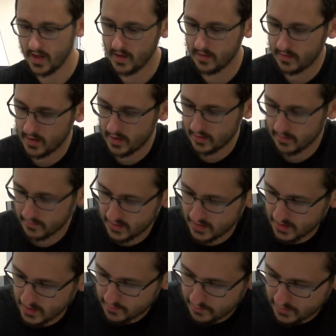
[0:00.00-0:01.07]
And then
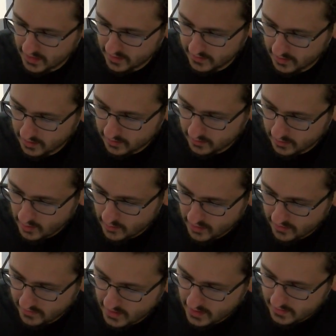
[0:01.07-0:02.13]
keep building on top
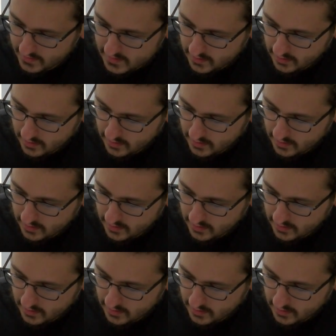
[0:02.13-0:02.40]
of that.